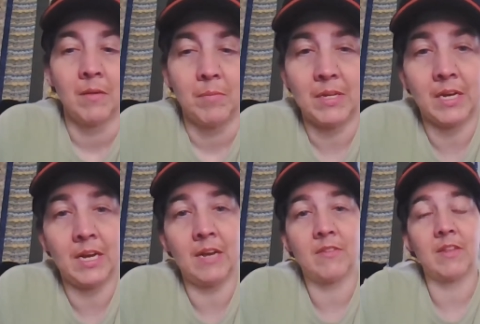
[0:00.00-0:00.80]
But yeah,
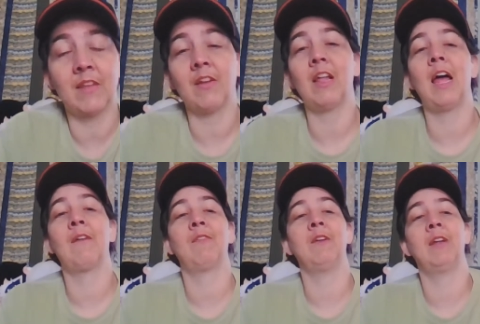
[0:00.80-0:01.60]
guys, that's all I
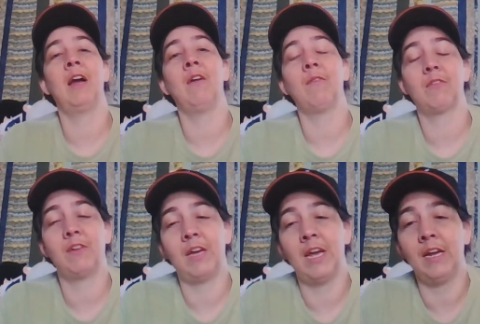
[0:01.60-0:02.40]
have for you now
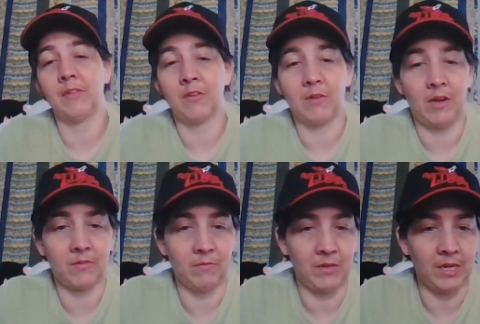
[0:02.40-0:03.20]
today on this
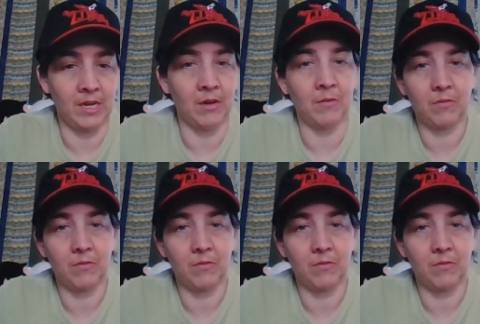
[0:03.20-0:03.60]
awesome video.